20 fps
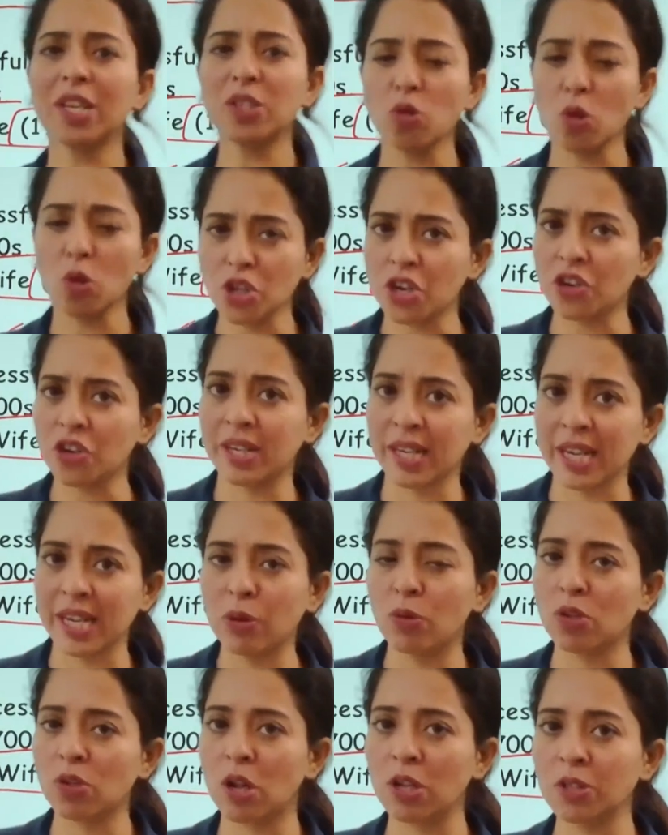social critique
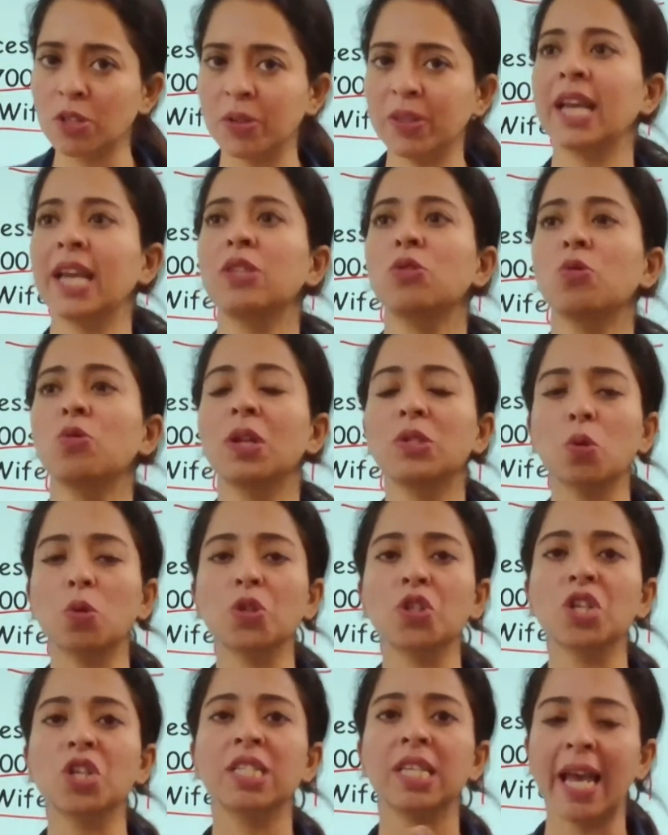was also there through a
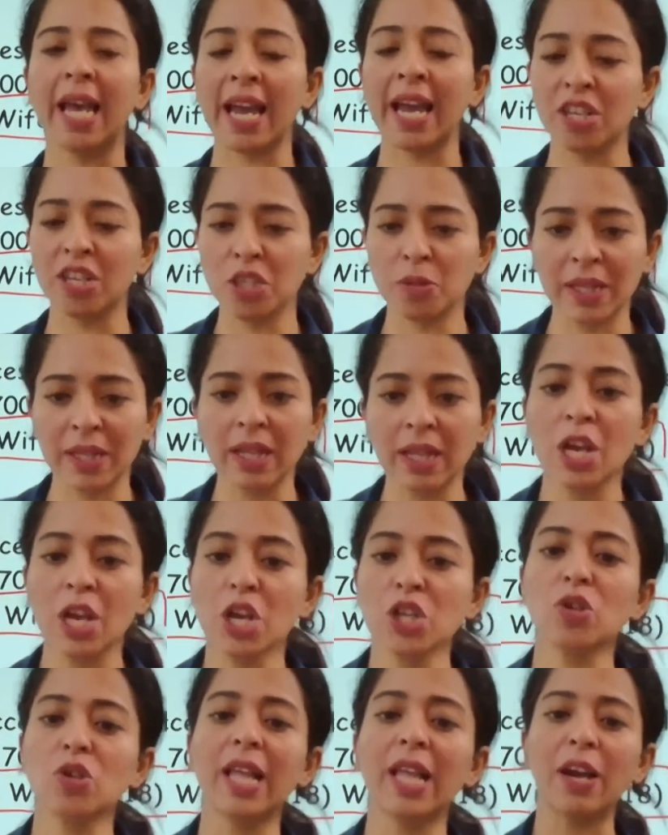social satirist beat.
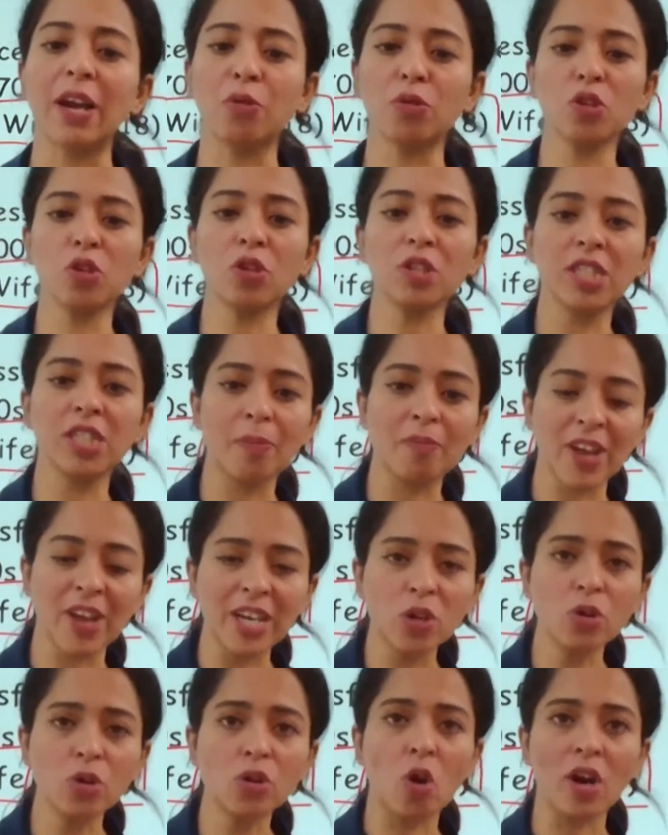So that was, you know, when
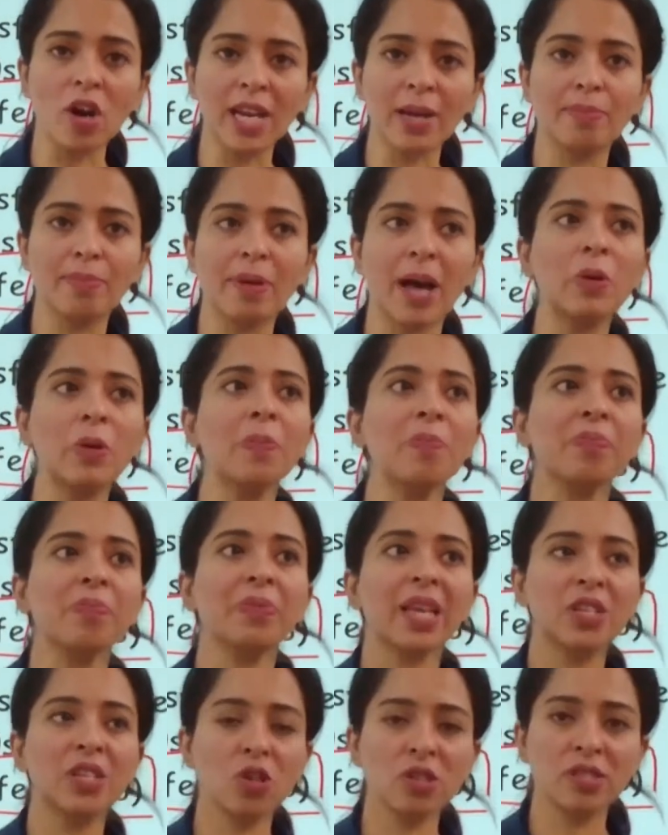you talk about
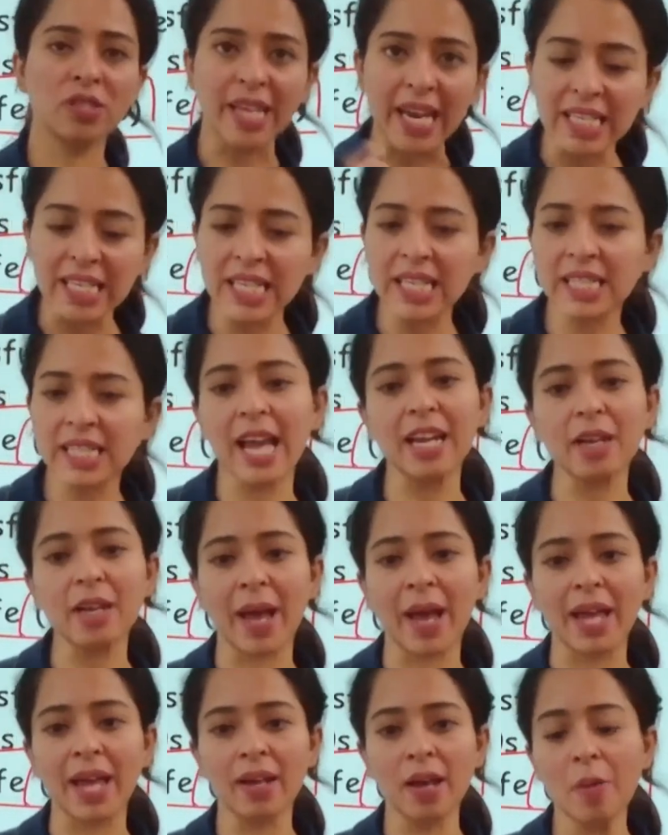society in that
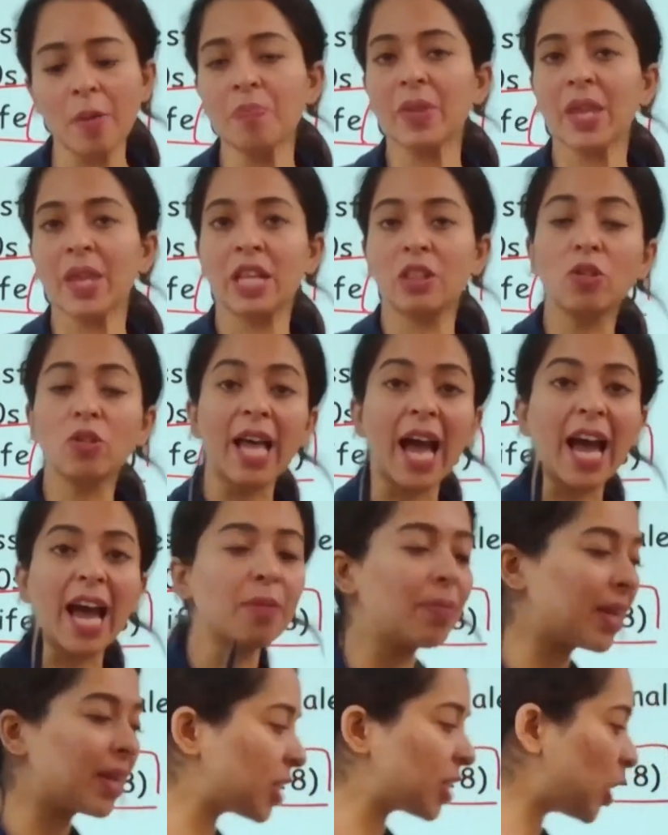manner, that
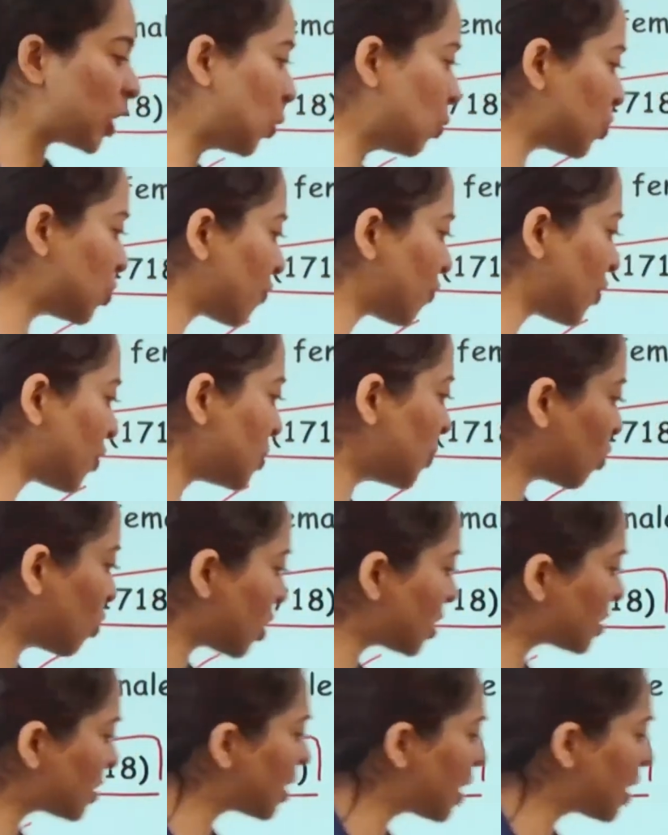brings a huge difference because